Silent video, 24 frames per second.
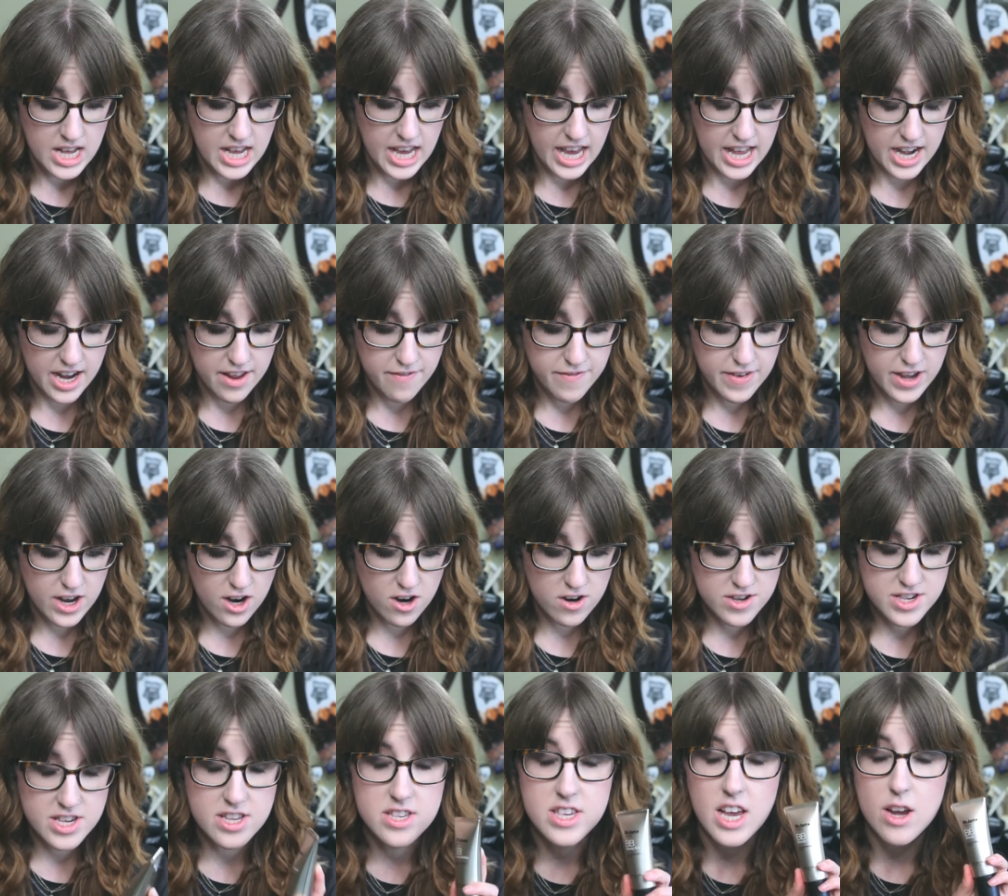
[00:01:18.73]
And I figure
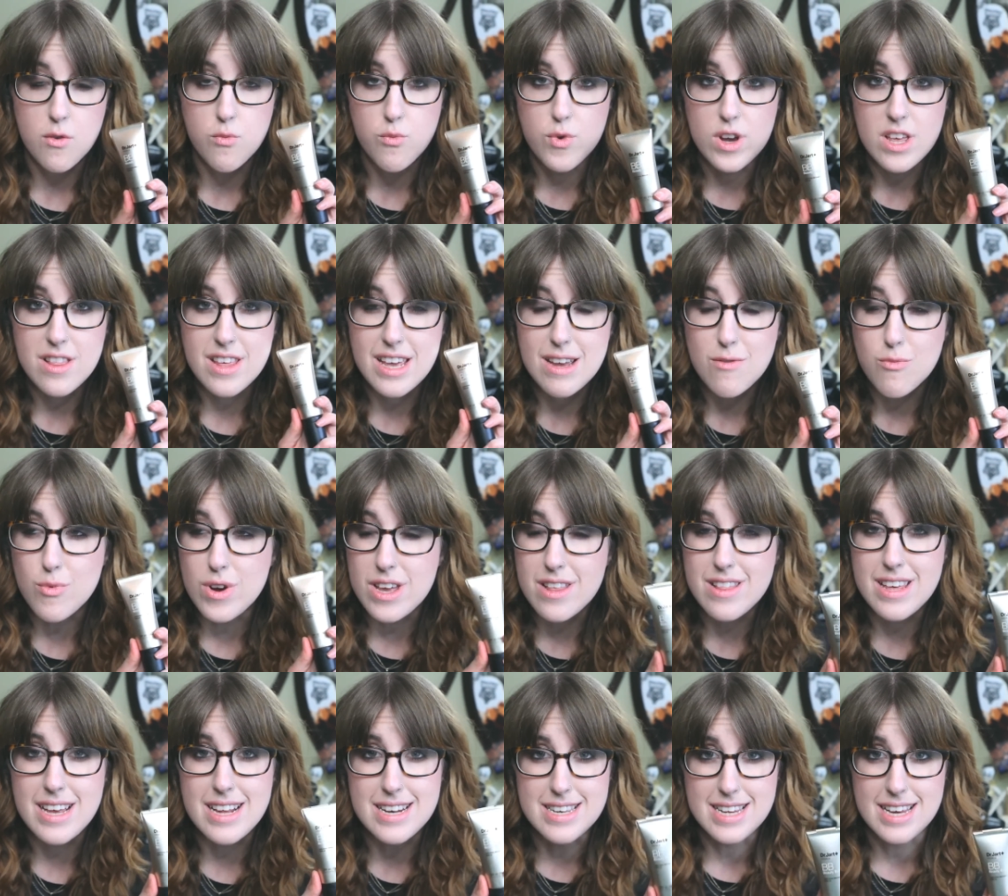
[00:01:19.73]
since I really,
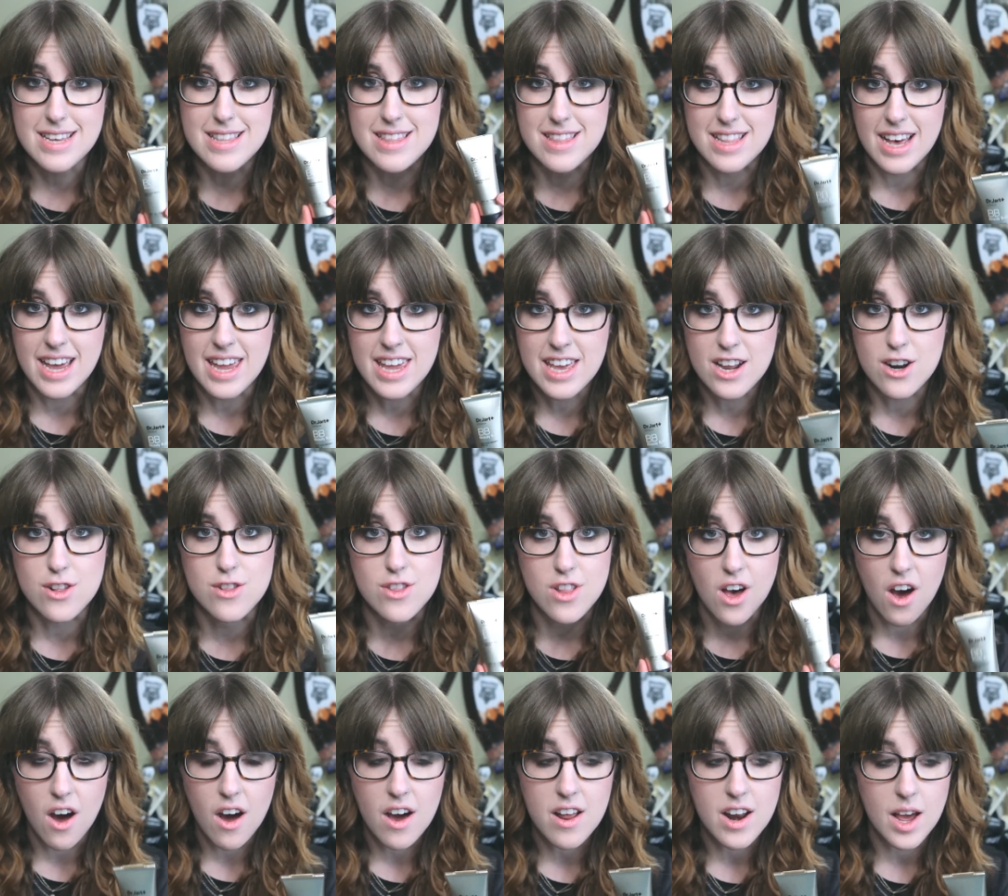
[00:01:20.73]
really did like it a
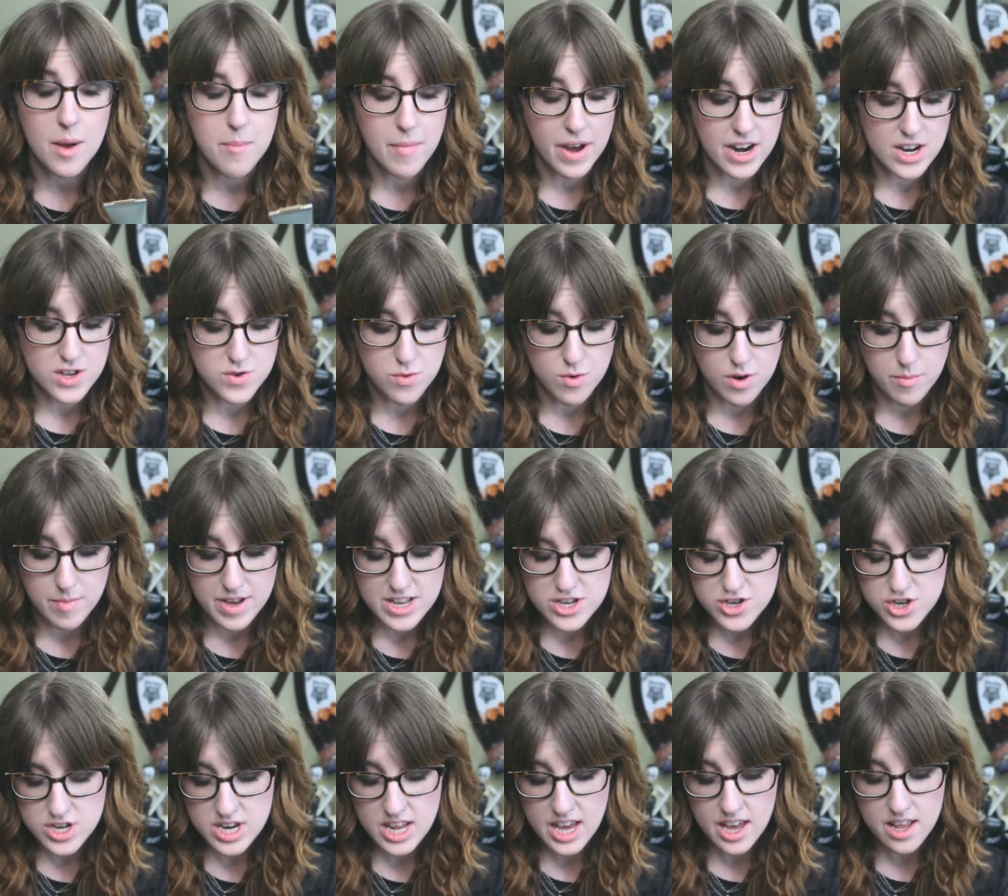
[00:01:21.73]
lot, I might as well
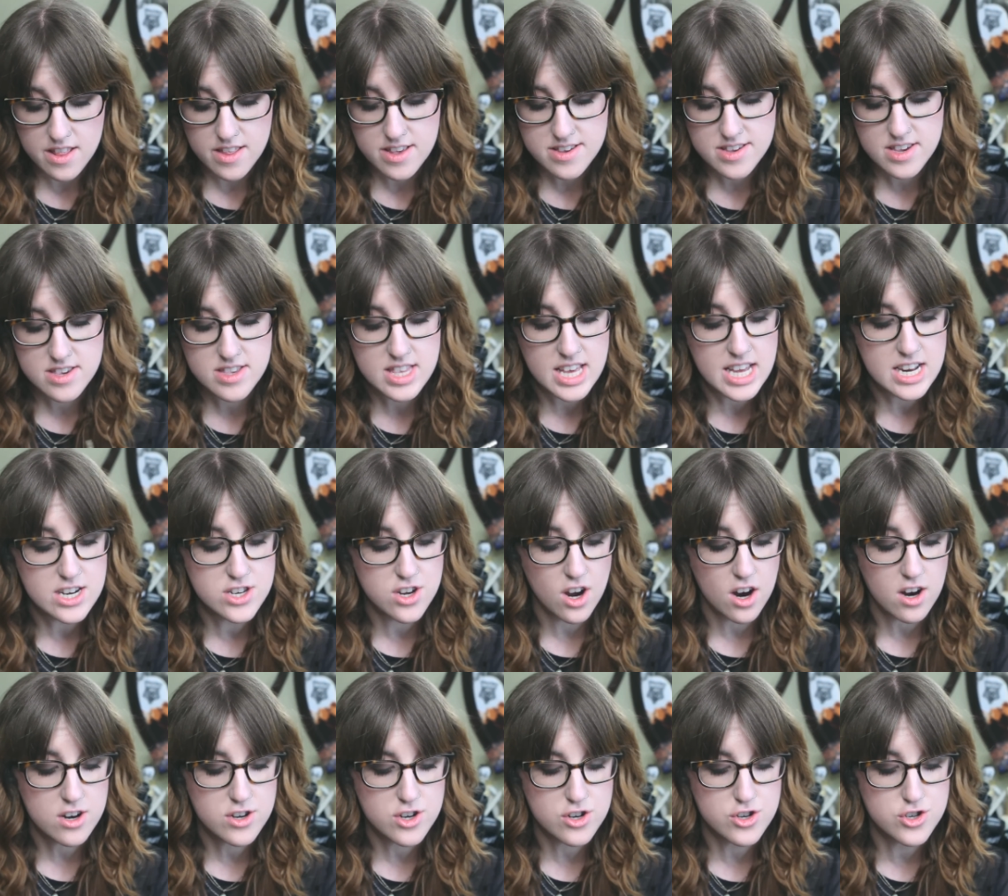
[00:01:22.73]
mention it. This is the
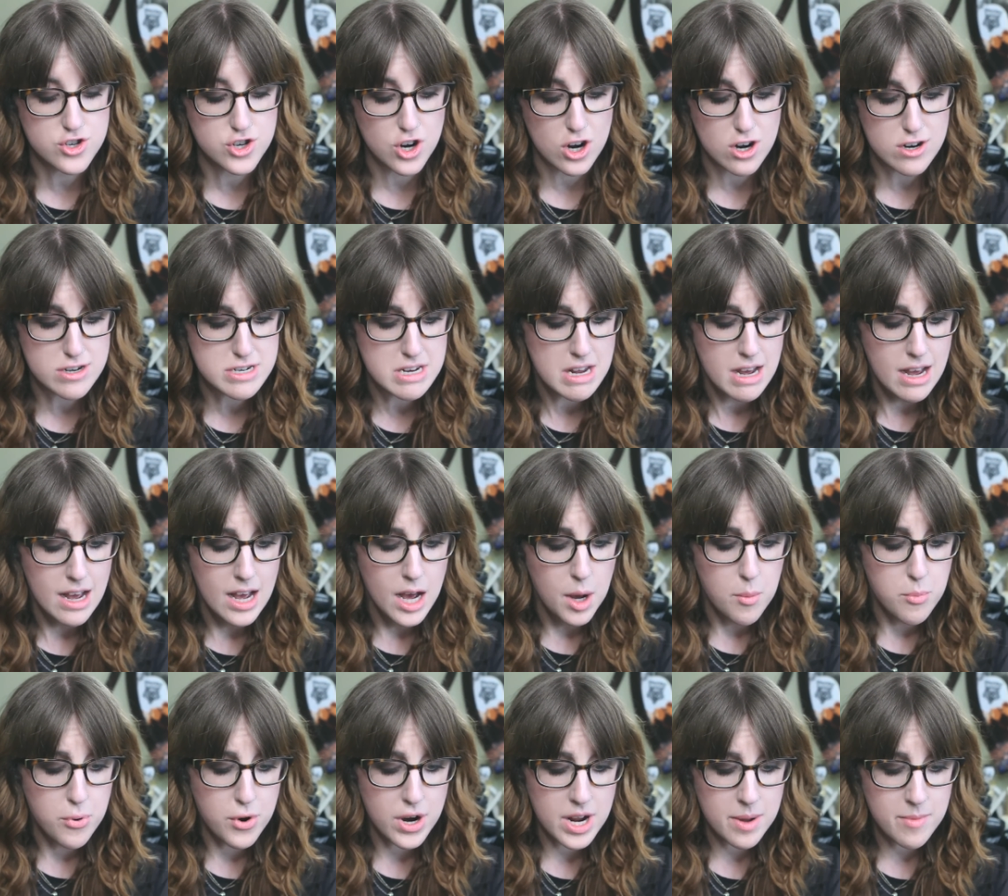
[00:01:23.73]
Dr. Jart
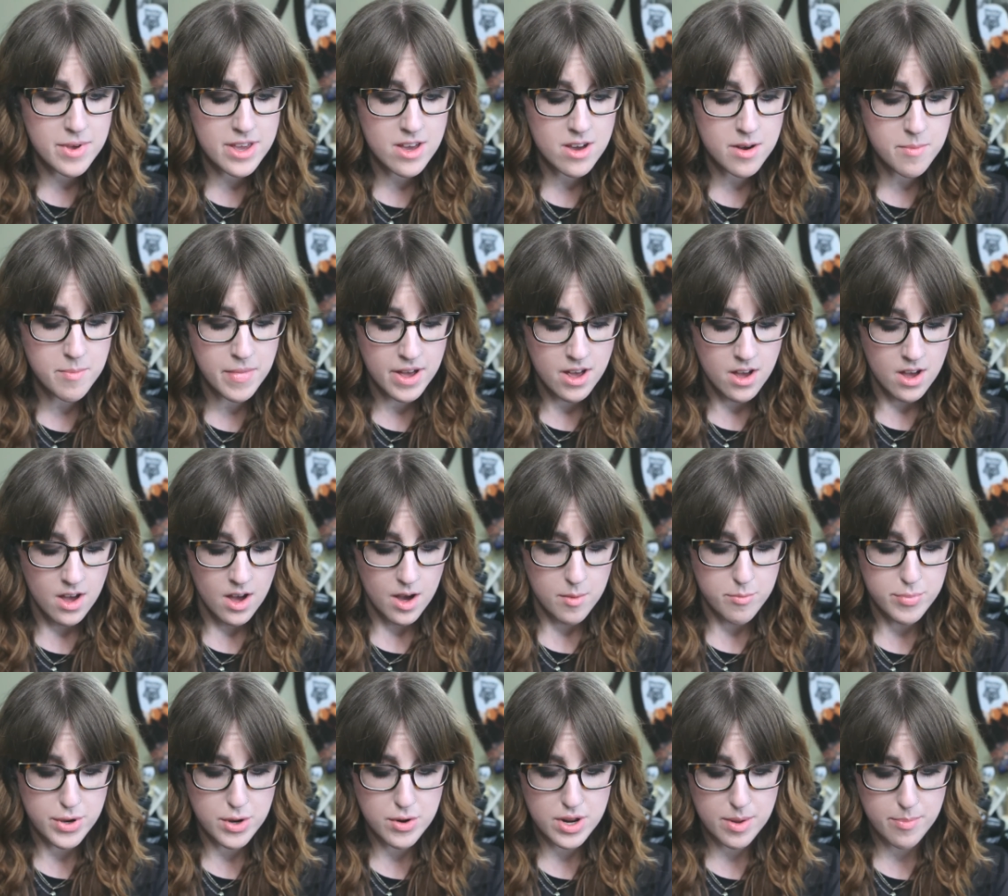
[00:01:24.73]
Premium
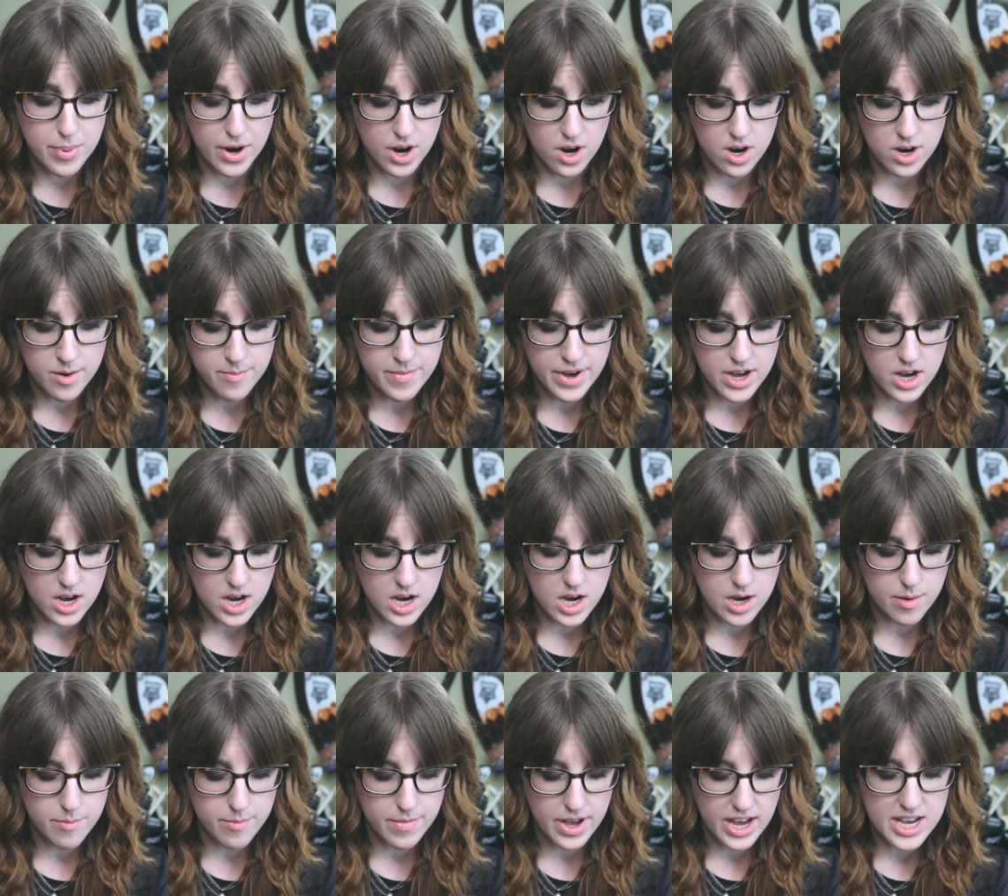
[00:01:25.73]
Beauty Balm,
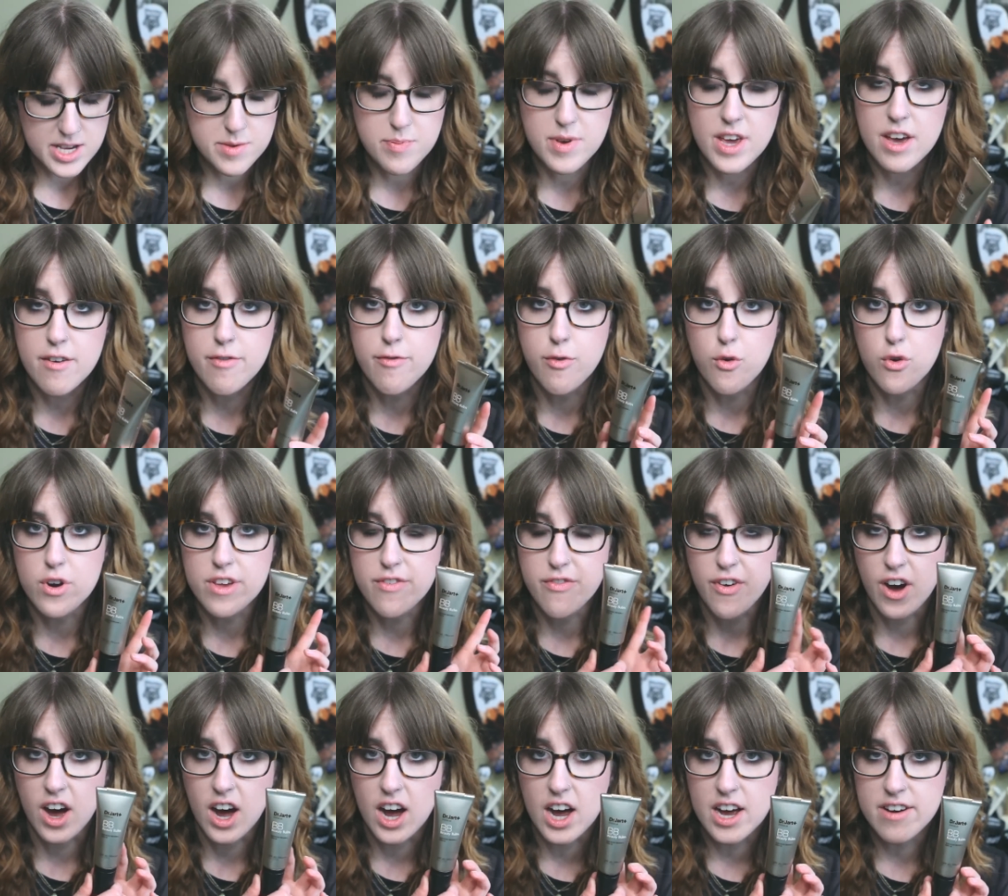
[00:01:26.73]
um, SPF
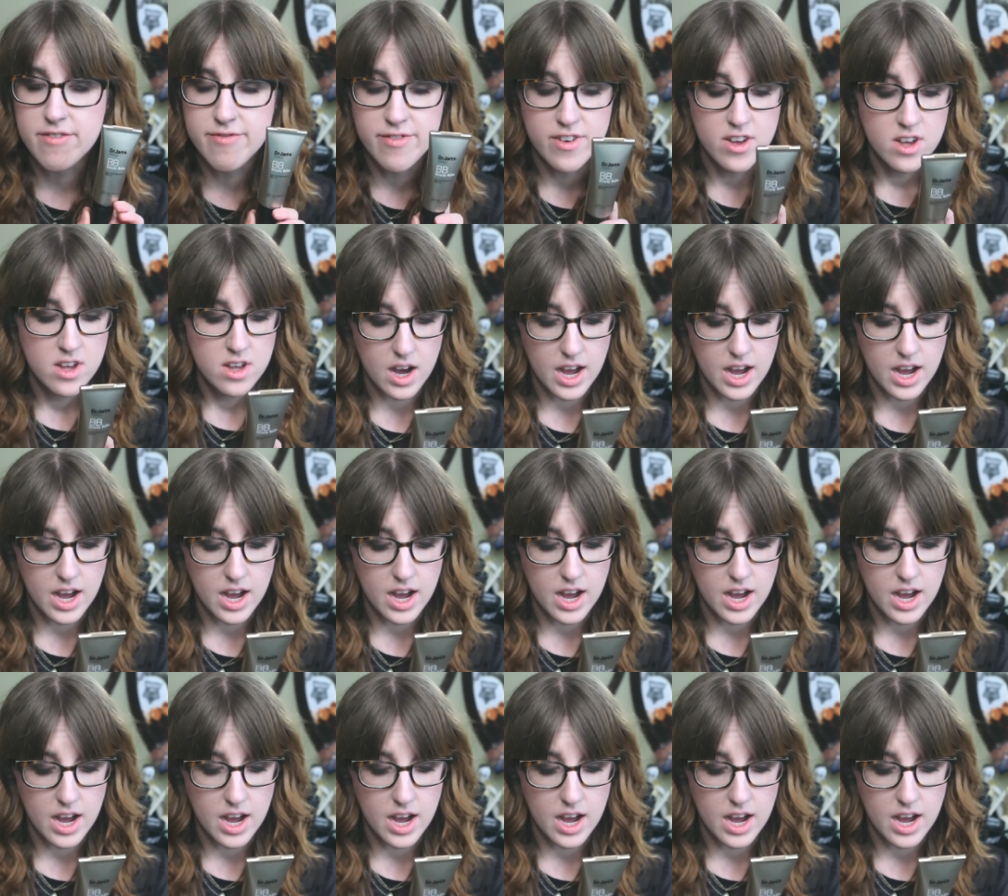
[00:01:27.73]
45.